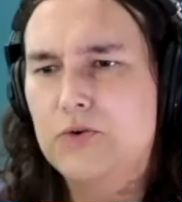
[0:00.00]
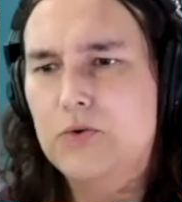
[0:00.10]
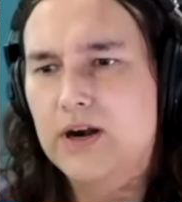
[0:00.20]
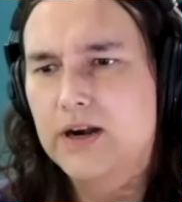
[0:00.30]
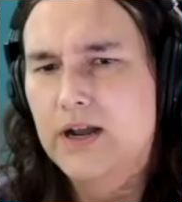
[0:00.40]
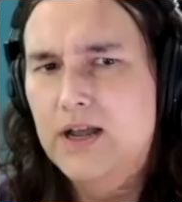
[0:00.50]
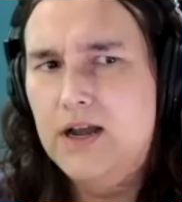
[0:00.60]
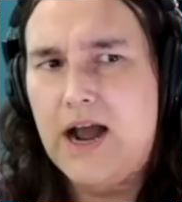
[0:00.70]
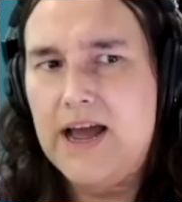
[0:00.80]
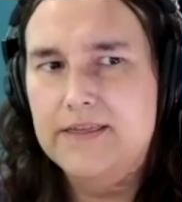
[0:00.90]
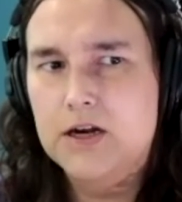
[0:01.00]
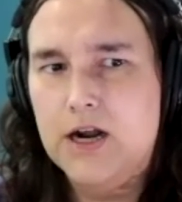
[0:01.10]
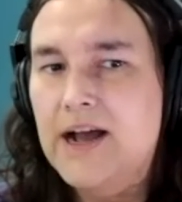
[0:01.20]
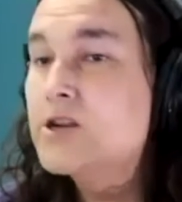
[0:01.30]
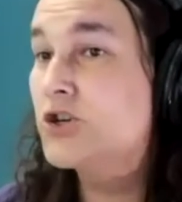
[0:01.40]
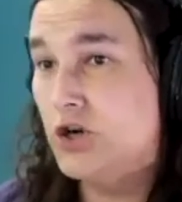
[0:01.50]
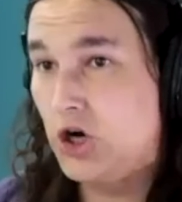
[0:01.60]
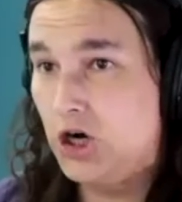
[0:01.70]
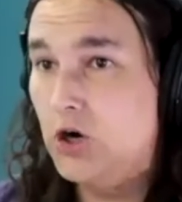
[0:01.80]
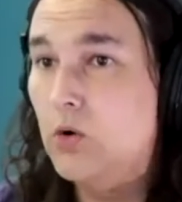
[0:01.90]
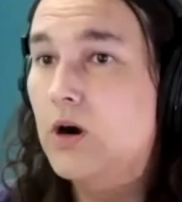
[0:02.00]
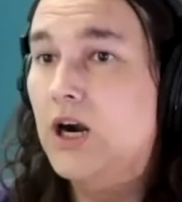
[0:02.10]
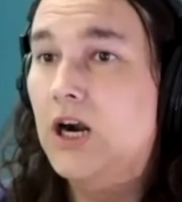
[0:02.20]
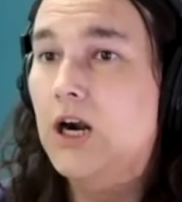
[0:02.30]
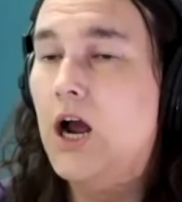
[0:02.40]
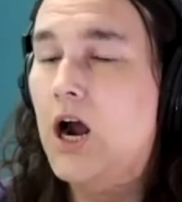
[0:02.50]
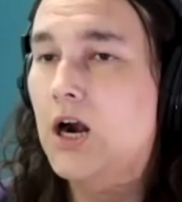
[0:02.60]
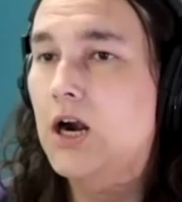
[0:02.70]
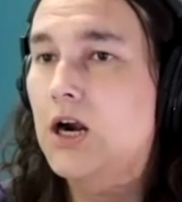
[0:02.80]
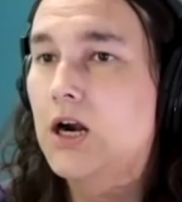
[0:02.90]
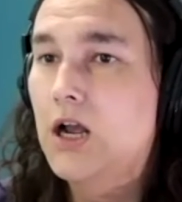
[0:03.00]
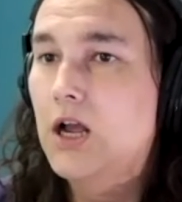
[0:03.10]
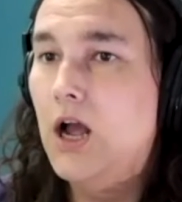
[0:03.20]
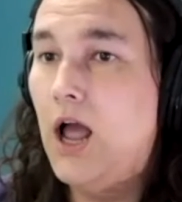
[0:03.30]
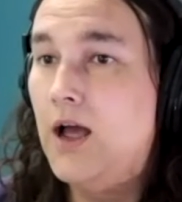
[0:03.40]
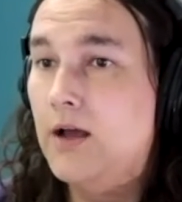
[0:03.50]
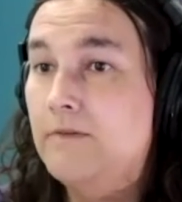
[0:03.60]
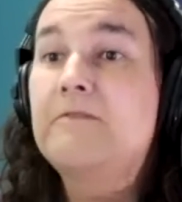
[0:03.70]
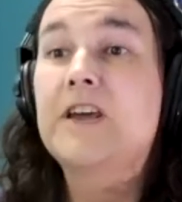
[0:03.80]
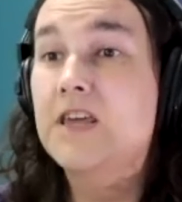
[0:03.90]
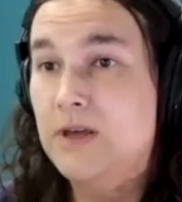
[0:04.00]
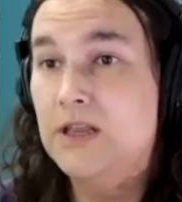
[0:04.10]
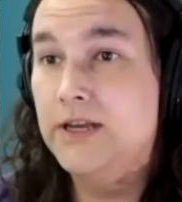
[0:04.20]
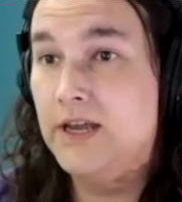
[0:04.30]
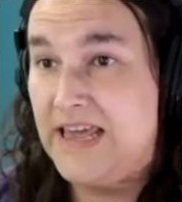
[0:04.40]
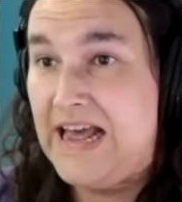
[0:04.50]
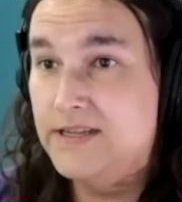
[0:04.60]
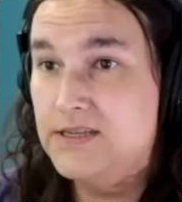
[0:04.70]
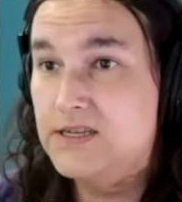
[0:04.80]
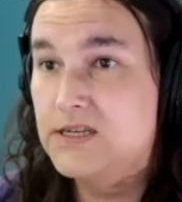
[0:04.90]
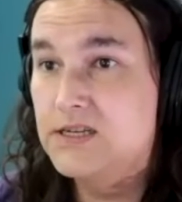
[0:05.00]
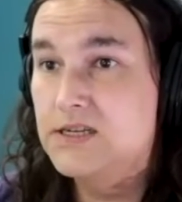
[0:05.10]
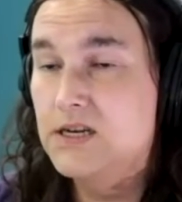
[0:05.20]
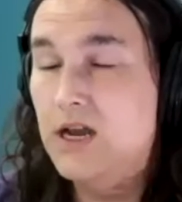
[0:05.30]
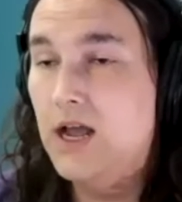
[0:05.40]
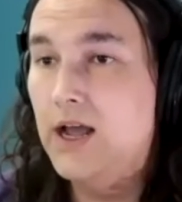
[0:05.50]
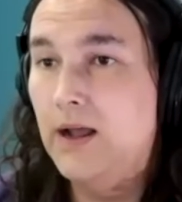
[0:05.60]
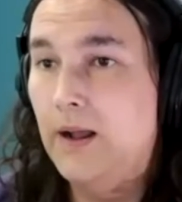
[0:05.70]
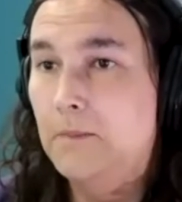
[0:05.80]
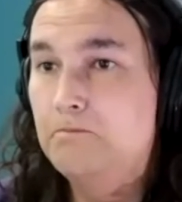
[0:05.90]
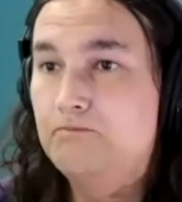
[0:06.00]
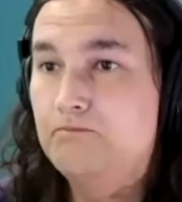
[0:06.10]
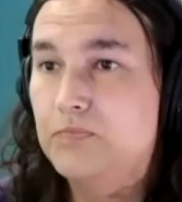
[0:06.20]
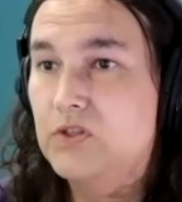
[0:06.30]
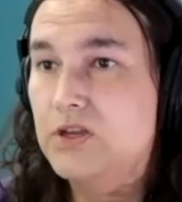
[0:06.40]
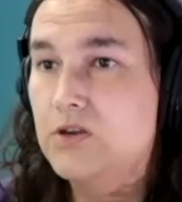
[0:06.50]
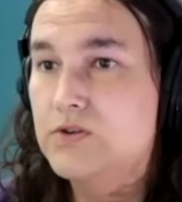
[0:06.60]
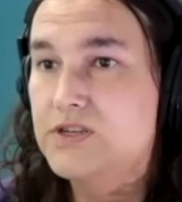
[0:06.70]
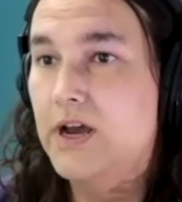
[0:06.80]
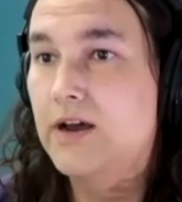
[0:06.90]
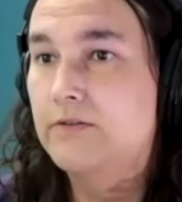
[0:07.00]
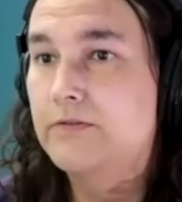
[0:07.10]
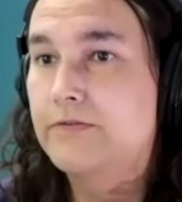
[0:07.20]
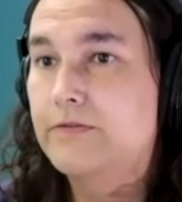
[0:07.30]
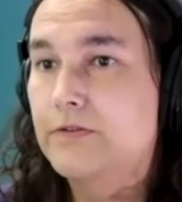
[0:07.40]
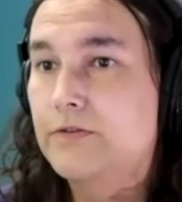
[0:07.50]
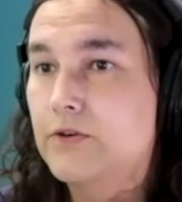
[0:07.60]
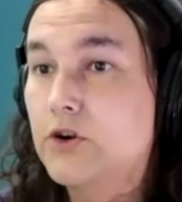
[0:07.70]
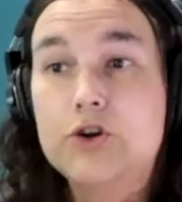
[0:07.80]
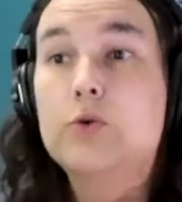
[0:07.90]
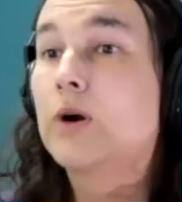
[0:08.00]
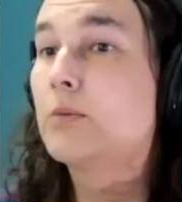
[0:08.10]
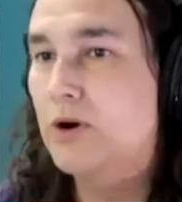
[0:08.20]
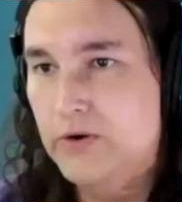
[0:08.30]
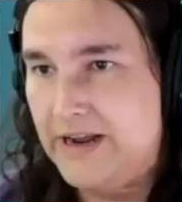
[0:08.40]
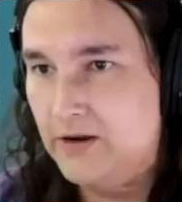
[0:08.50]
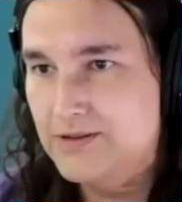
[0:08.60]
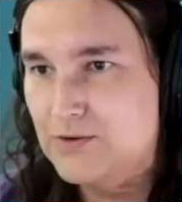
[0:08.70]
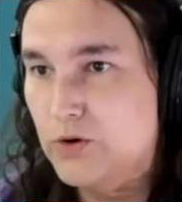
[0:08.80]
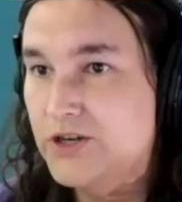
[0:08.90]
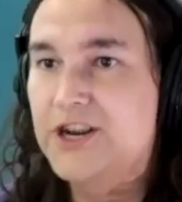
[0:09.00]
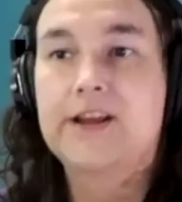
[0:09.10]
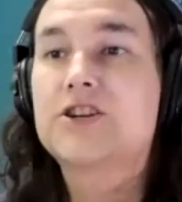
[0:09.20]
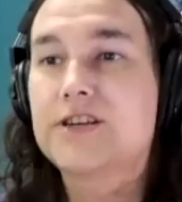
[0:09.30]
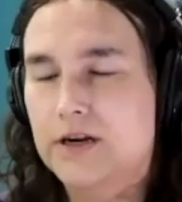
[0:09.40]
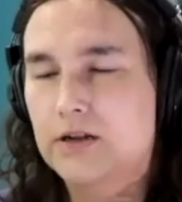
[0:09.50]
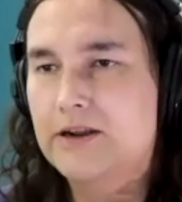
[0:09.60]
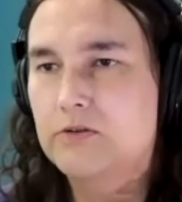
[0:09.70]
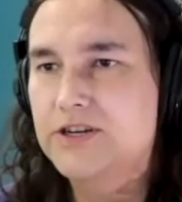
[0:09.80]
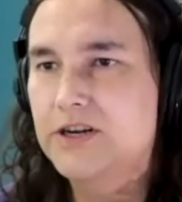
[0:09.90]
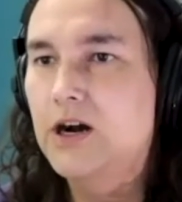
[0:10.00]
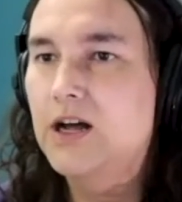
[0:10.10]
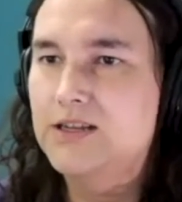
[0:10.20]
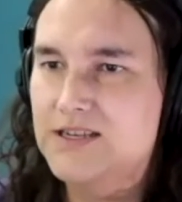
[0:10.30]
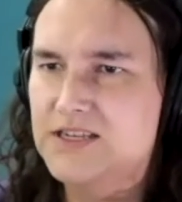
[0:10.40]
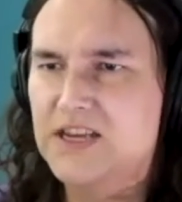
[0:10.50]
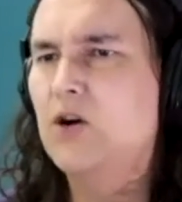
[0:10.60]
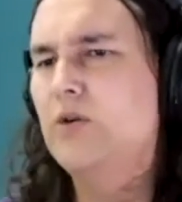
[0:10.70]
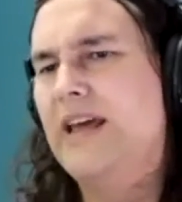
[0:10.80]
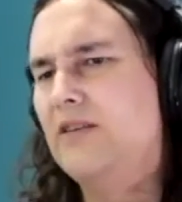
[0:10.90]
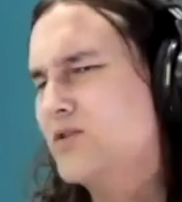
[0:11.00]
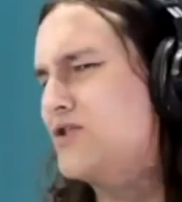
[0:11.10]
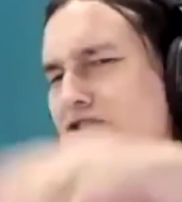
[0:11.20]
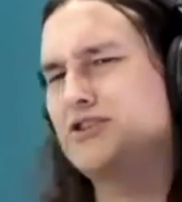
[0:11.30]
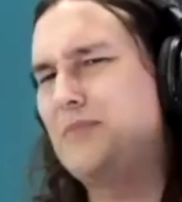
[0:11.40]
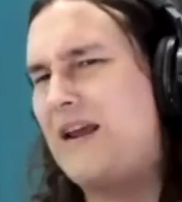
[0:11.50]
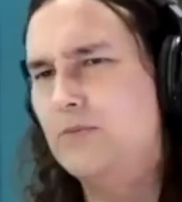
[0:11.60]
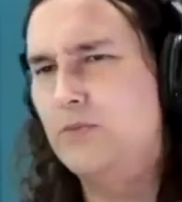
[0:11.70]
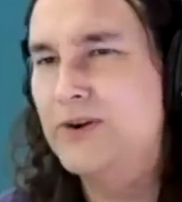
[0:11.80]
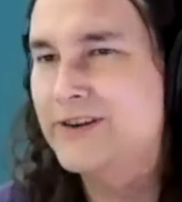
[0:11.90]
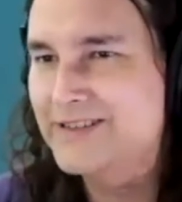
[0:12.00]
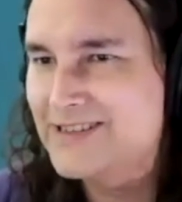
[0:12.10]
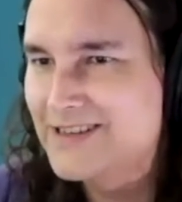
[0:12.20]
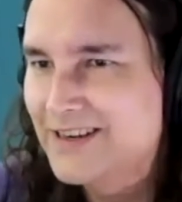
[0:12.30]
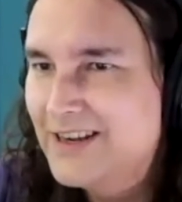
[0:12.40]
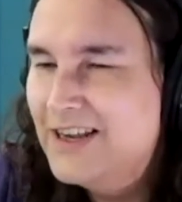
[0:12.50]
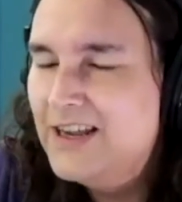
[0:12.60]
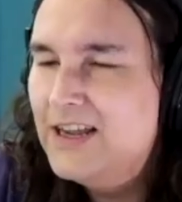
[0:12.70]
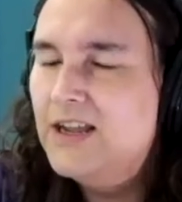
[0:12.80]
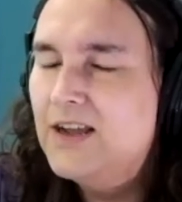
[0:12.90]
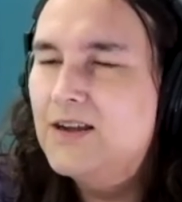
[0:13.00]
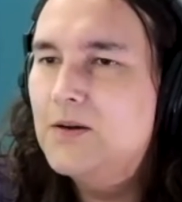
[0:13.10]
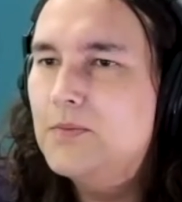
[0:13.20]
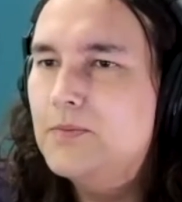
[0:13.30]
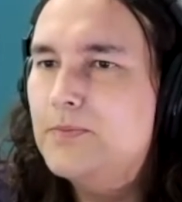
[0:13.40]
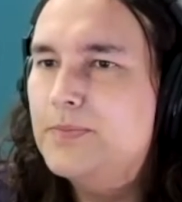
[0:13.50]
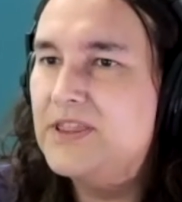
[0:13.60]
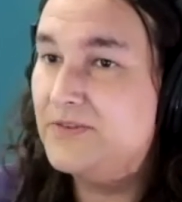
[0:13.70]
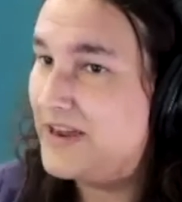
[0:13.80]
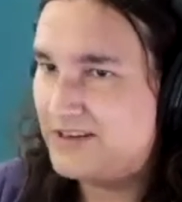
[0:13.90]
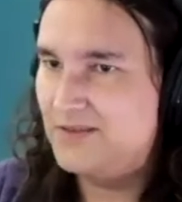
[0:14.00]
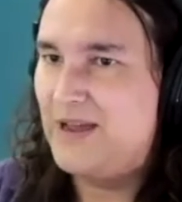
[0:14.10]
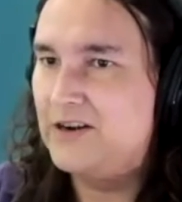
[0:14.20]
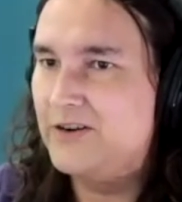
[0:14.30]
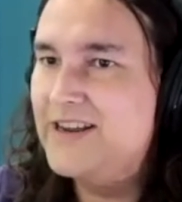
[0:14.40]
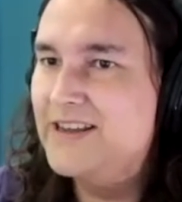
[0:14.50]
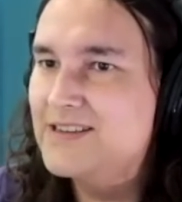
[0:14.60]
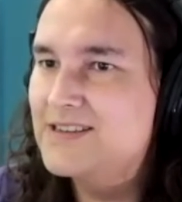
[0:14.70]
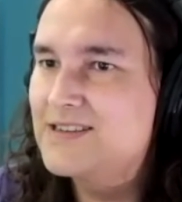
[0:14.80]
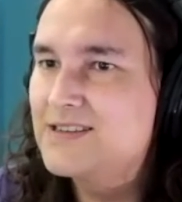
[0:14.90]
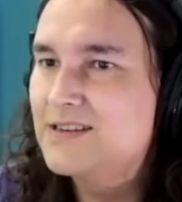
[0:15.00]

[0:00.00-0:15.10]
are either unsure or are vehemently against the use of newer pronouns or changing their language at all, is they say, oh yeah, those are just made up words. But the fact of the matter is,